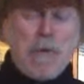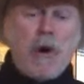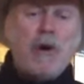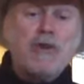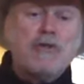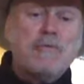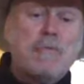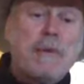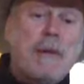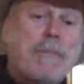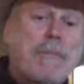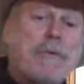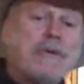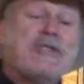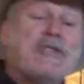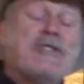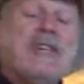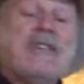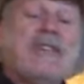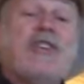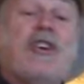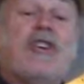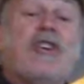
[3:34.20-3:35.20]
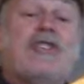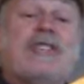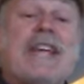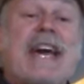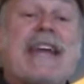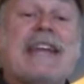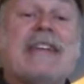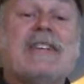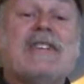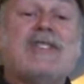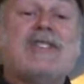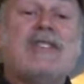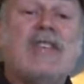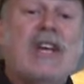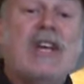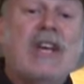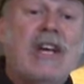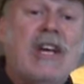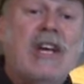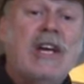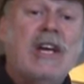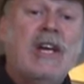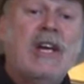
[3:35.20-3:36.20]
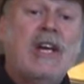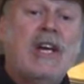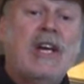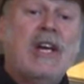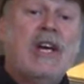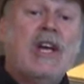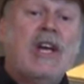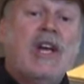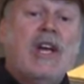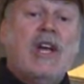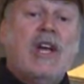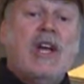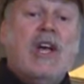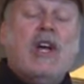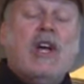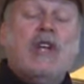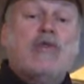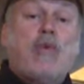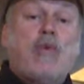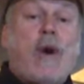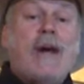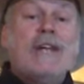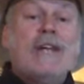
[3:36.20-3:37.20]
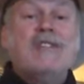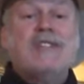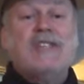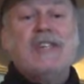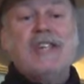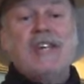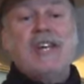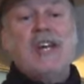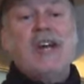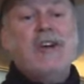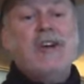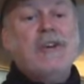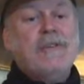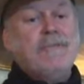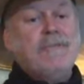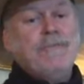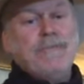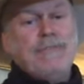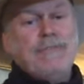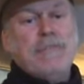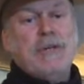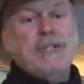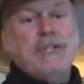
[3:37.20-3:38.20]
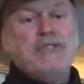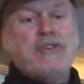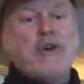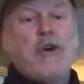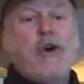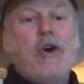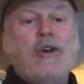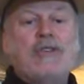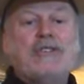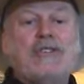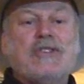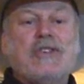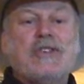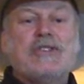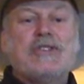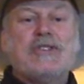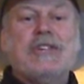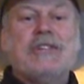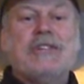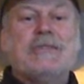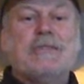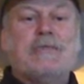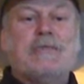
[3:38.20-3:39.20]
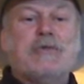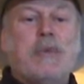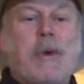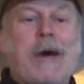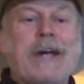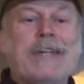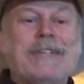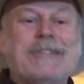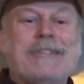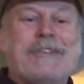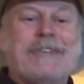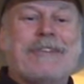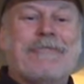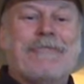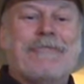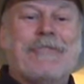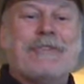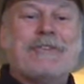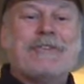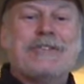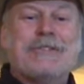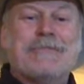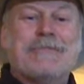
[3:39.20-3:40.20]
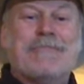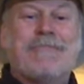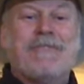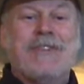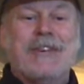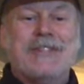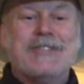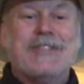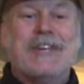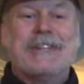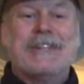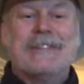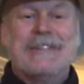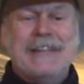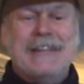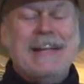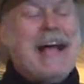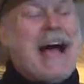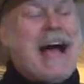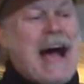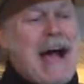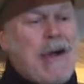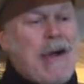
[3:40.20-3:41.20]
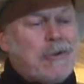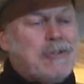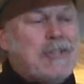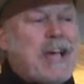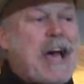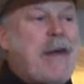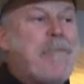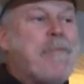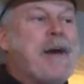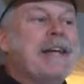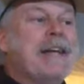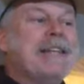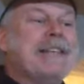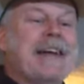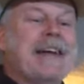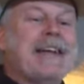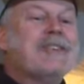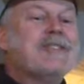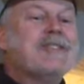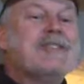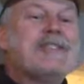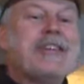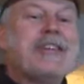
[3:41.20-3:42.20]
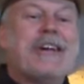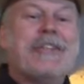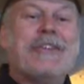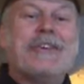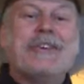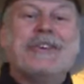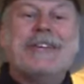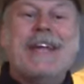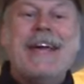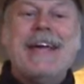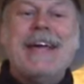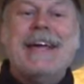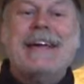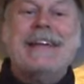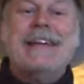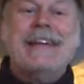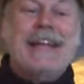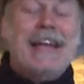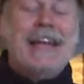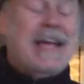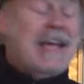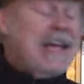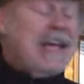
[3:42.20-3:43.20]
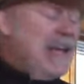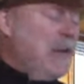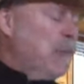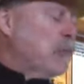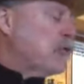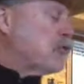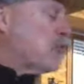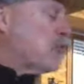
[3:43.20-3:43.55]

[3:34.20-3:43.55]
Most people see their dentist twice a year. Mr. Holster sees him twice in the first visit. I was at my dentist the other day and he